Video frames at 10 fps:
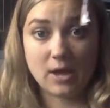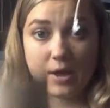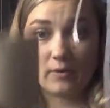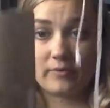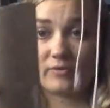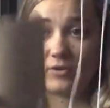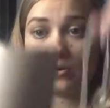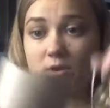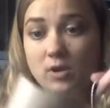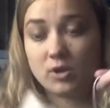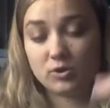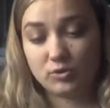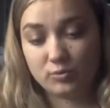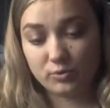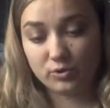However
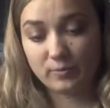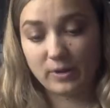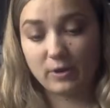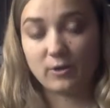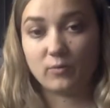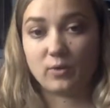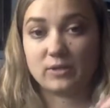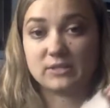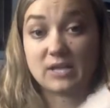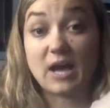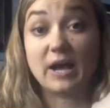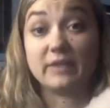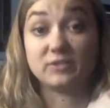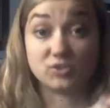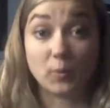you and your parent want to tie
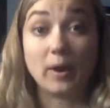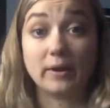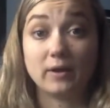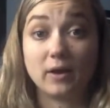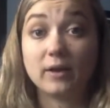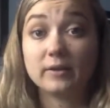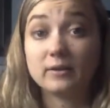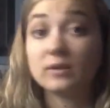the twine on